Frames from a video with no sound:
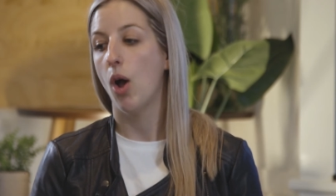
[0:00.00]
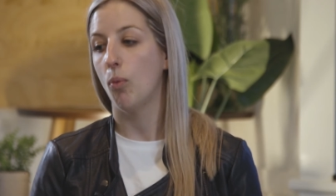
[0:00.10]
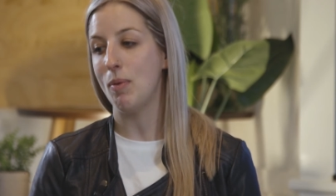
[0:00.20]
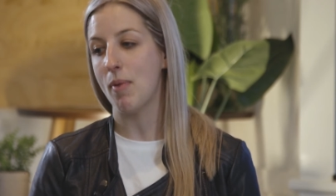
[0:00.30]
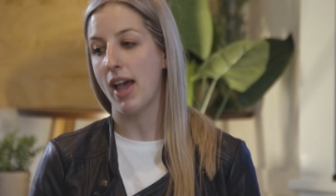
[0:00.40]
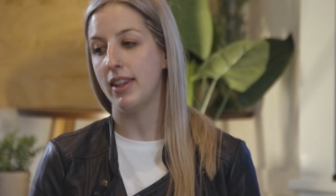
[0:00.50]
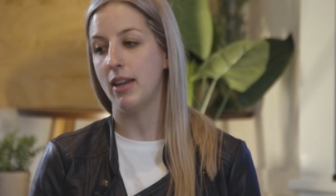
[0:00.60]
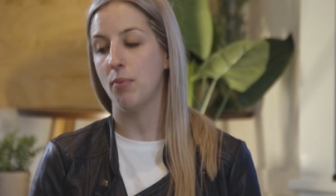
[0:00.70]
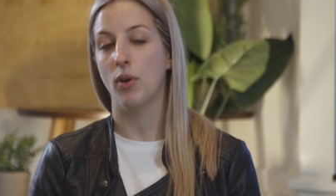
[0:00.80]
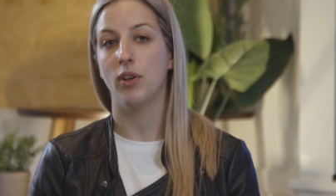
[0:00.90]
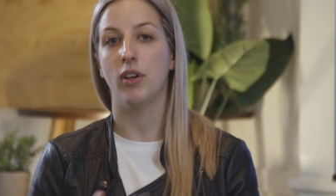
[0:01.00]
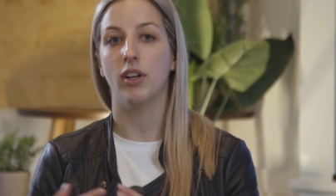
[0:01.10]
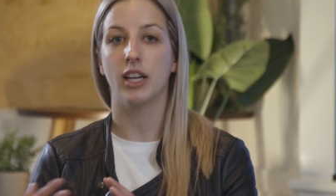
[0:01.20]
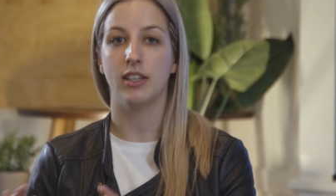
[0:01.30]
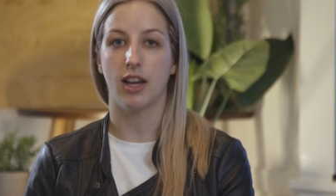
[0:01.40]
We might then want to
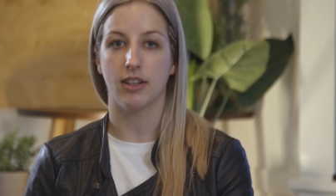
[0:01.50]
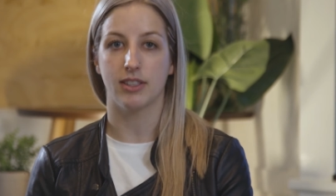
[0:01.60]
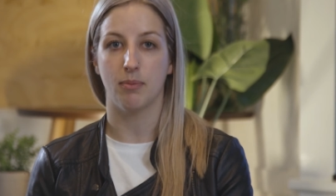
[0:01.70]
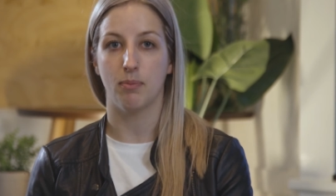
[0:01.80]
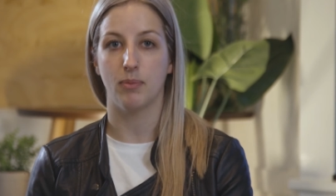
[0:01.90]
conduct some